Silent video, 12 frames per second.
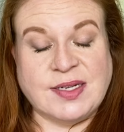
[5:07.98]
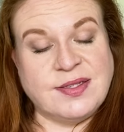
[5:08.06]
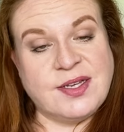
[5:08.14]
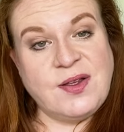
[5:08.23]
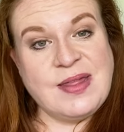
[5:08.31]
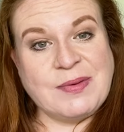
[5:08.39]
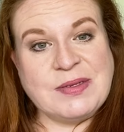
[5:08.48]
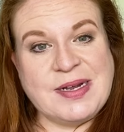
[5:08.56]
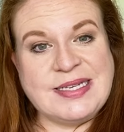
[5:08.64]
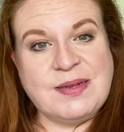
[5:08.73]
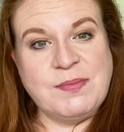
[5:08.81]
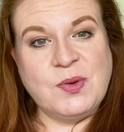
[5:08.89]
So that was
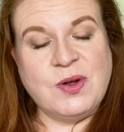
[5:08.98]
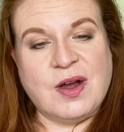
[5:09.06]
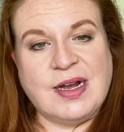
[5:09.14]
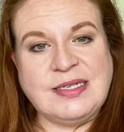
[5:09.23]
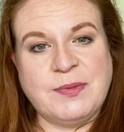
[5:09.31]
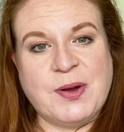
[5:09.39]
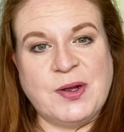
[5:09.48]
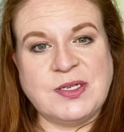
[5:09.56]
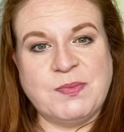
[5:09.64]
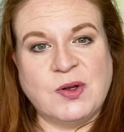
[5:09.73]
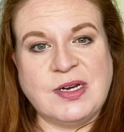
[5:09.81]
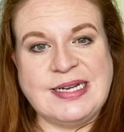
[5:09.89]
my simple guide to
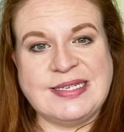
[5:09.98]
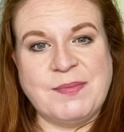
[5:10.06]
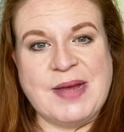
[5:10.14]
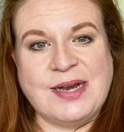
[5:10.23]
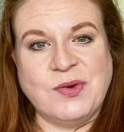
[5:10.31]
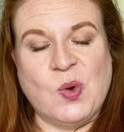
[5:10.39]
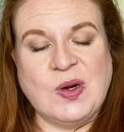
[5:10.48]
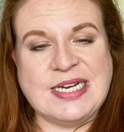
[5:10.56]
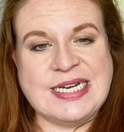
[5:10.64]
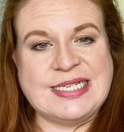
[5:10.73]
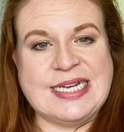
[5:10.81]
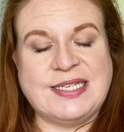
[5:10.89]
postmodernism and
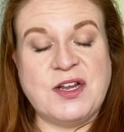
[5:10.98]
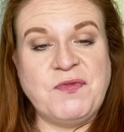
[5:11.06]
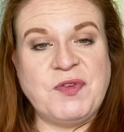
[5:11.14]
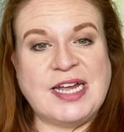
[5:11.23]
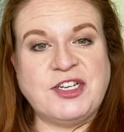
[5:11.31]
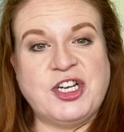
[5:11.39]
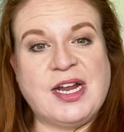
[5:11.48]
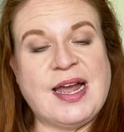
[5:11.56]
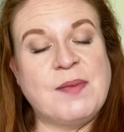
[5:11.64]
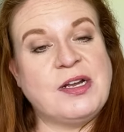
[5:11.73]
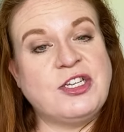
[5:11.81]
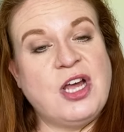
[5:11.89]
audiences. Don't forget to
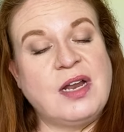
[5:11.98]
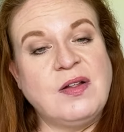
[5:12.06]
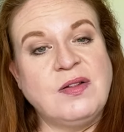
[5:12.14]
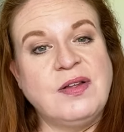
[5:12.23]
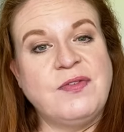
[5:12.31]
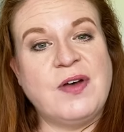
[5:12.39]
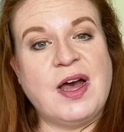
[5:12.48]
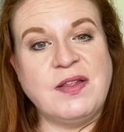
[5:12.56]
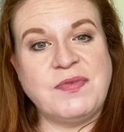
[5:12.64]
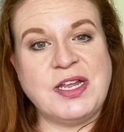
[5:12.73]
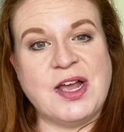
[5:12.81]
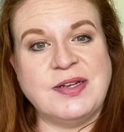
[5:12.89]
check out my channel for
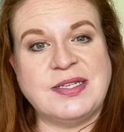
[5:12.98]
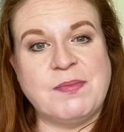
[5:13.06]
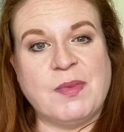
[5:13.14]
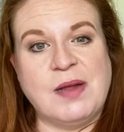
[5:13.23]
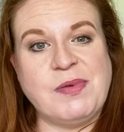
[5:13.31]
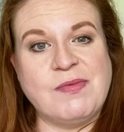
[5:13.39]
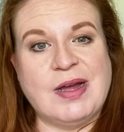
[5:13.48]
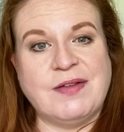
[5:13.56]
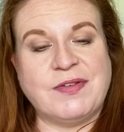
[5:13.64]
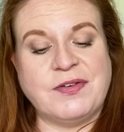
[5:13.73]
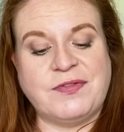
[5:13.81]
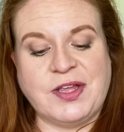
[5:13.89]
other videos that might be
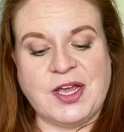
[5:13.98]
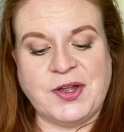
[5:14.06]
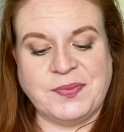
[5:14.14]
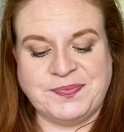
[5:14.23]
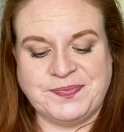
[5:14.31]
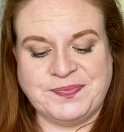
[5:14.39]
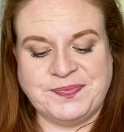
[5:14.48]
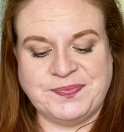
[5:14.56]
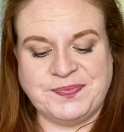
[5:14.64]
relevant for you.